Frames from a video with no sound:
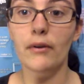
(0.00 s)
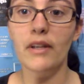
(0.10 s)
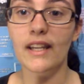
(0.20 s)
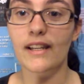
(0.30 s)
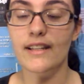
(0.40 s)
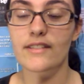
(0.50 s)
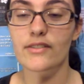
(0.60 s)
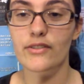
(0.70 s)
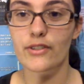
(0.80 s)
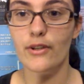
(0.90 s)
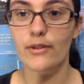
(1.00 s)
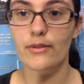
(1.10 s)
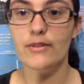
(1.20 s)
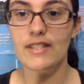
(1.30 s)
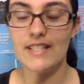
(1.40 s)
Okay guys,
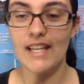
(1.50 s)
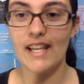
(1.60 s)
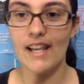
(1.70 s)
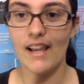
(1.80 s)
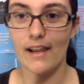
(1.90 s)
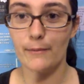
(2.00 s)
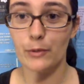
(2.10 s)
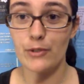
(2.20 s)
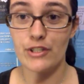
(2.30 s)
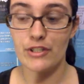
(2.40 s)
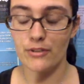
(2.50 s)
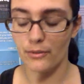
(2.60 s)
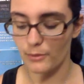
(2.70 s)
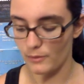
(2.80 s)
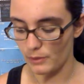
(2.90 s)
so today I'm going to do a
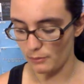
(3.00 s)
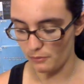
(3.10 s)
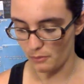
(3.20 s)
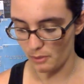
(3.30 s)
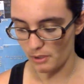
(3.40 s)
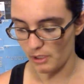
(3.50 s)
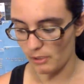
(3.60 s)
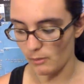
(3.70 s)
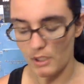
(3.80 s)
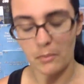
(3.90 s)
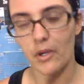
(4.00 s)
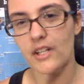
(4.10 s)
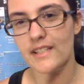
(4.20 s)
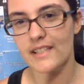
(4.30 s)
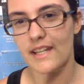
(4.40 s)
review for you on a
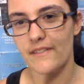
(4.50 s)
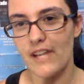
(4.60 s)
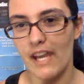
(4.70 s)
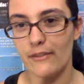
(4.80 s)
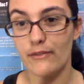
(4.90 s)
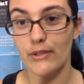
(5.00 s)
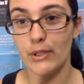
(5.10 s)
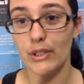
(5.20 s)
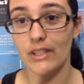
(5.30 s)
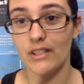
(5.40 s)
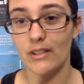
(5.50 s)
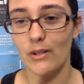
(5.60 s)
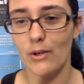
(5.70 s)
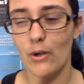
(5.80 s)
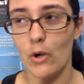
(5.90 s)
product that I've had for
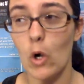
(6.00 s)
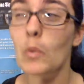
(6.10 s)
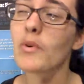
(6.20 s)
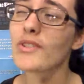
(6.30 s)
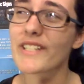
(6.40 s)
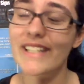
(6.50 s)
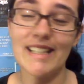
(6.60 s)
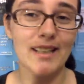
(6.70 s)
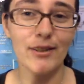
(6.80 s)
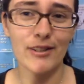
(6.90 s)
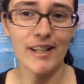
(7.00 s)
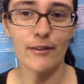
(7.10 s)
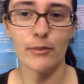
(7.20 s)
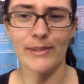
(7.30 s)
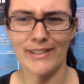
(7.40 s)
almost a year now.
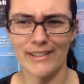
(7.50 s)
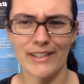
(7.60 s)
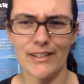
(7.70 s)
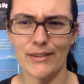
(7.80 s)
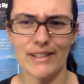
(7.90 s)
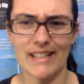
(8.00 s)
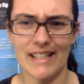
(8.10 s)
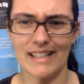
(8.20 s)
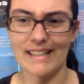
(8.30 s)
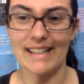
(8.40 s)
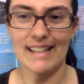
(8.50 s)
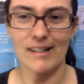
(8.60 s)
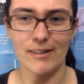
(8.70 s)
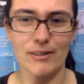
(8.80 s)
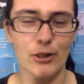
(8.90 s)
It'll be a year in like late
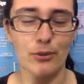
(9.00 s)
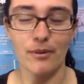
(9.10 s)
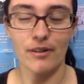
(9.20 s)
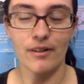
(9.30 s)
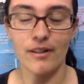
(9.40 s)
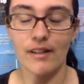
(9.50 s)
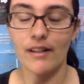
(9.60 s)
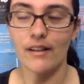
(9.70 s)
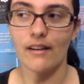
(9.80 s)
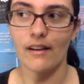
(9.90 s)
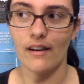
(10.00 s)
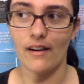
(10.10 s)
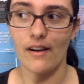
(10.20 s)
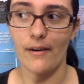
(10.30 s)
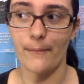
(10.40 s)
October.
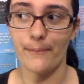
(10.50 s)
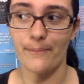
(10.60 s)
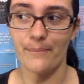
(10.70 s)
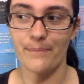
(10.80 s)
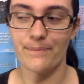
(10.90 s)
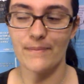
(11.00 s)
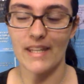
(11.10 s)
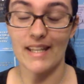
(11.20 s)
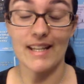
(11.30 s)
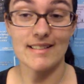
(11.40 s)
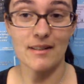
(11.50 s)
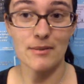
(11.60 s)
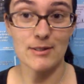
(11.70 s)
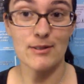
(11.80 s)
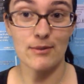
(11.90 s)
And I said I was
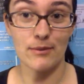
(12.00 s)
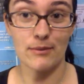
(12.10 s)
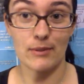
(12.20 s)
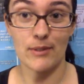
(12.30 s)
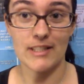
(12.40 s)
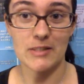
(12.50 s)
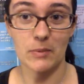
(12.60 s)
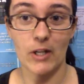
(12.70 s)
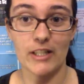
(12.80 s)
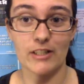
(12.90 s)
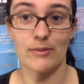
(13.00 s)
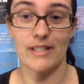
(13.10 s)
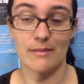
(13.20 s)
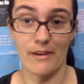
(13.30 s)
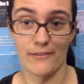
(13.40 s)
going to do a review on this product when I
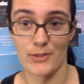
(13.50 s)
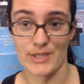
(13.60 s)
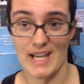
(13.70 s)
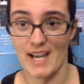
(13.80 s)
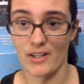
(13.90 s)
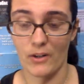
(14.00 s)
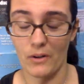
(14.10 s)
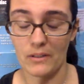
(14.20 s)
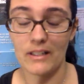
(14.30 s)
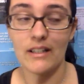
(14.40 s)
did my first tack haul.